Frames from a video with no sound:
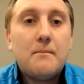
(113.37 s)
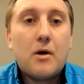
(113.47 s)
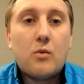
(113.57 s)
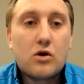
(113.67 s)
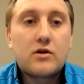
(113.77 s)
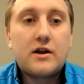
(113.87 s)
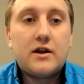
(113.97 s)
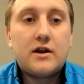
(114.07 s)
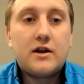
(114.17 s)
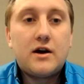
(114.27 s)
but we're going
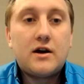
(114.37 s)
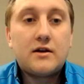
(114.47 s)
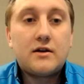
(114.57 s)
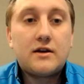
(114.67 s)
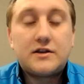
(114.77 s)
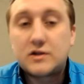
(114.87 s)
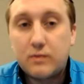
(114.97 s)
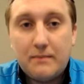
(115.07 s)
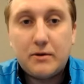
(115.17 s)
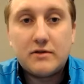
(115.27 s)
to
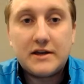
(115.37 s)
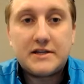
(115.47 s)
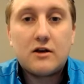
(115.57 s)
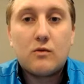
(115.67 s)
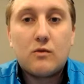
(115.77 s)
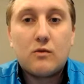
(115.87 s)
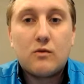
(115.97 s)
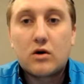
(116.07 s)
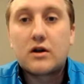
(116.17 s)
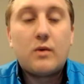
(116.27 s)
sweep you this year. We're
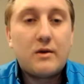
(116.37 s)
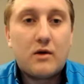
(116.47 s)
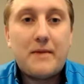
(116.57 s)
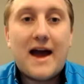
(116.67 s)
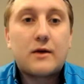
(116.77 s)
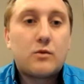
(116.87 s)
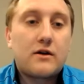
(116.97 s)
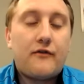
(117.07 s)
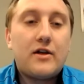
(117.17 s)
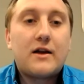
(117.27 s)
going to win one back and we're
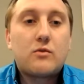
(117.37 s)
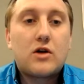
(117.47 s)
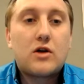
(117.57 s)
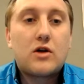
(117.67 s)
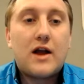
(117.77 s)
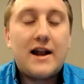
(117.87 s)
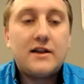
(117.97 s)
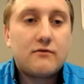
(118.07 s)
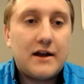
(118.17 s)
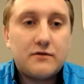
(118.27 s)
going to feel like we're headed in the
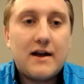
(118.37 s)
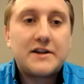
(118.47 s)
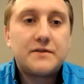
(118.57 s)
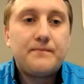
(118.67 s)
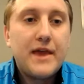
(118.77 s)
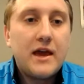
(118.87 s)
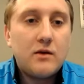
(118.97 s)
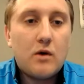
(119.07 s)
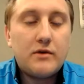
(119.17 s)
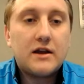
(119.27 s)
right direction
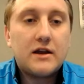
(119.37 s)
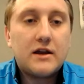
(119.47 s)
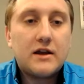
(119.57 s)
and what we can